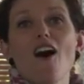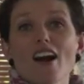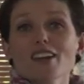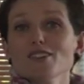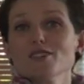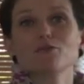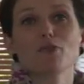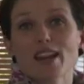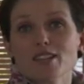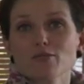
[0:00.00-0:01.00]
I use a
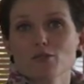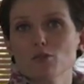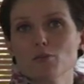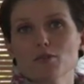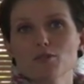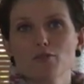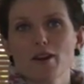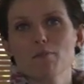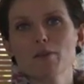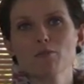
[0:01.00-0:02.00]
range of cookbooks for
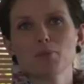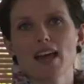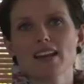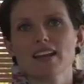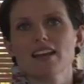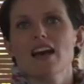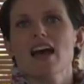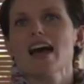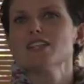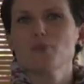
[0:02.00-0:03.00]
our meal planning,
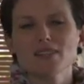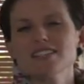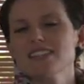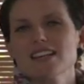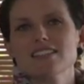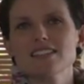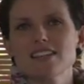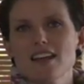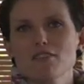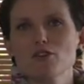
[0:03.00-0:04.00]
as well as the
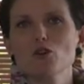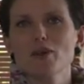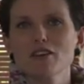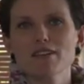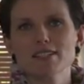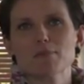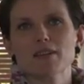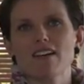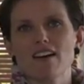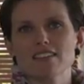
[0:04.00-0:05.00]
internet for quick
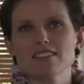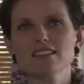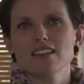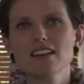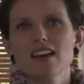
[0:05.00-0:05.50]
recipe guides.